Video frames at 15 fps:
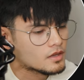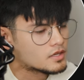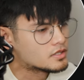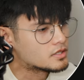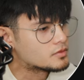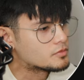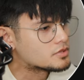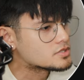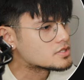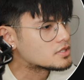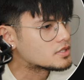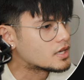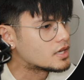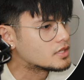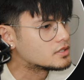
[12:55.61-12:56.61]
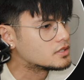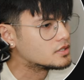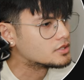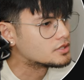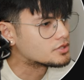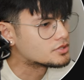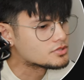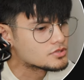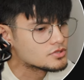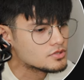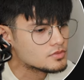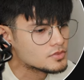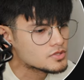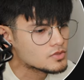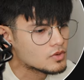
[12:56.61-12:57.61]
And then we're just gonna add the linear
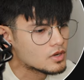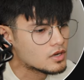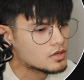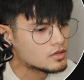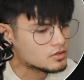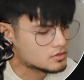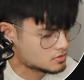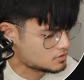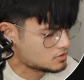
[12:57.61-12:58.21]
zoom as well.